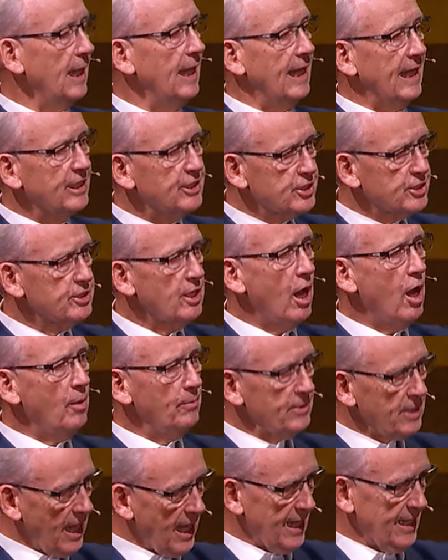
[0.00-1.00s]
In
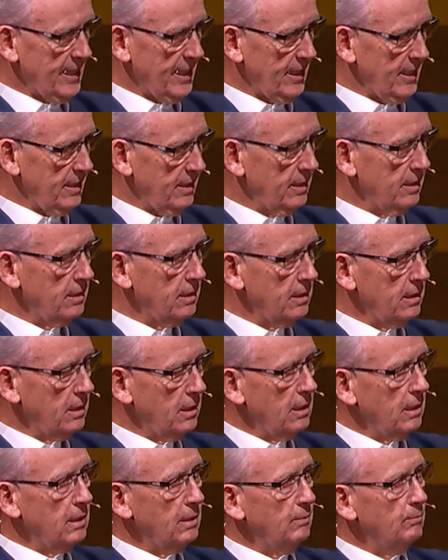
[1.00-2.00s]
Psalm 90,
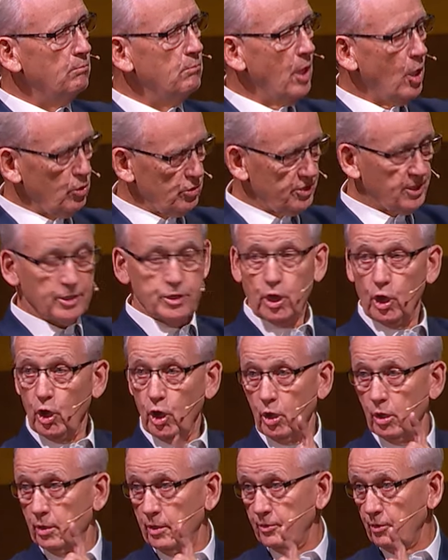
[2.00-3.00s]
Moses,
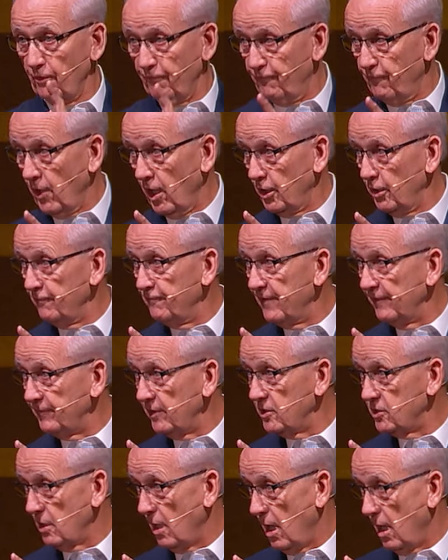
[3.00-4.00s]
there are 150
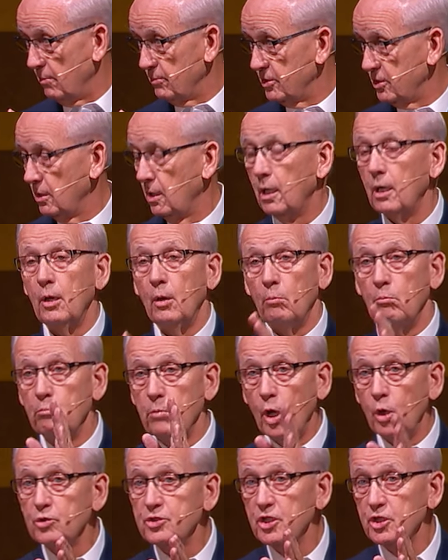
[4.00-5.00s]
Psalms,
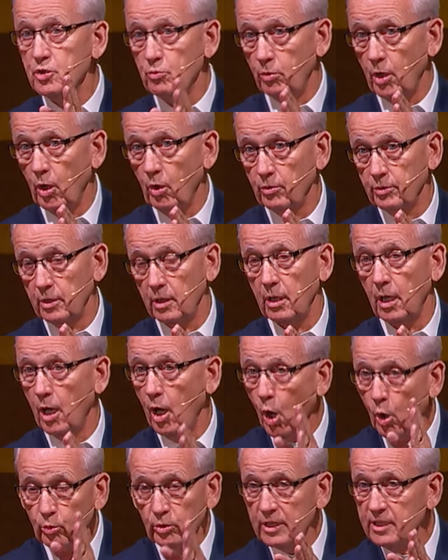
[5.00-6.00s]
Moses wrote
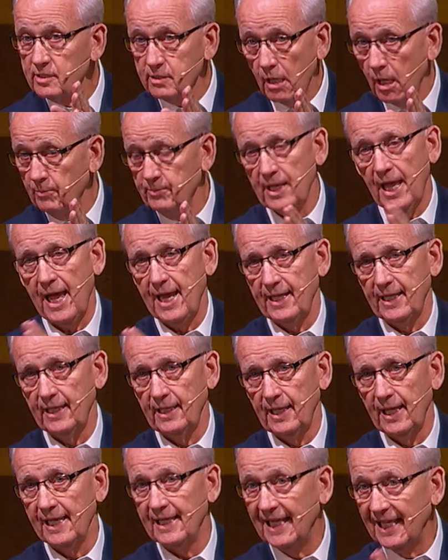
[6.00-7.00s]
only Psalm 90.
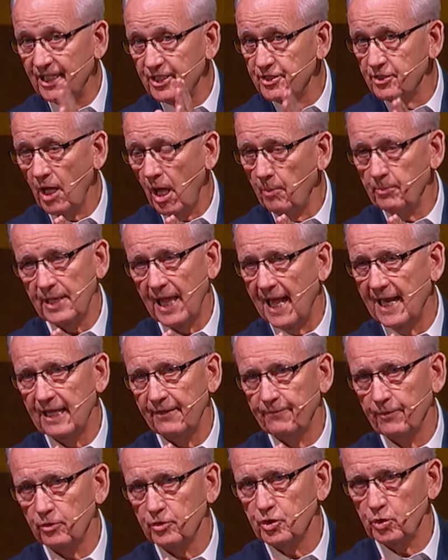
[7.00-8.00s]
And in Psalm 90,
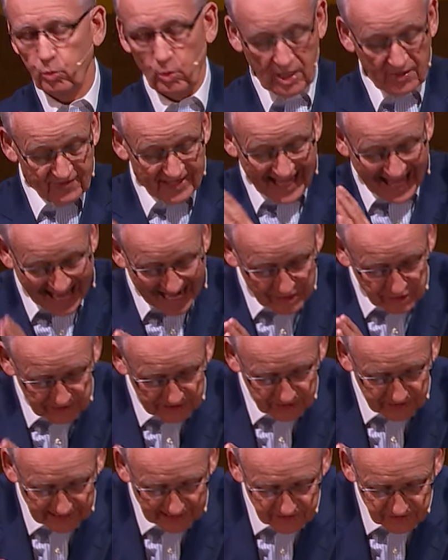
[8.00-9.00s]
verse 12, he actually
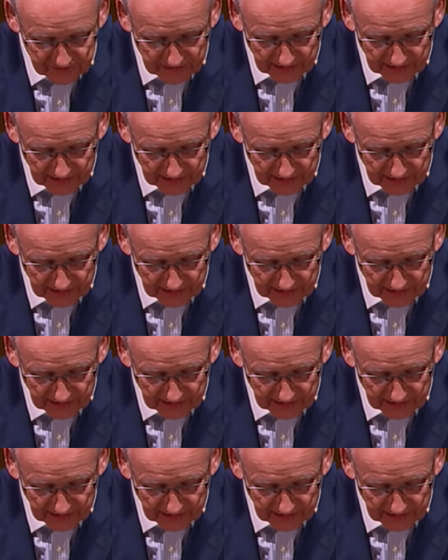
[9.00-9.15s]
says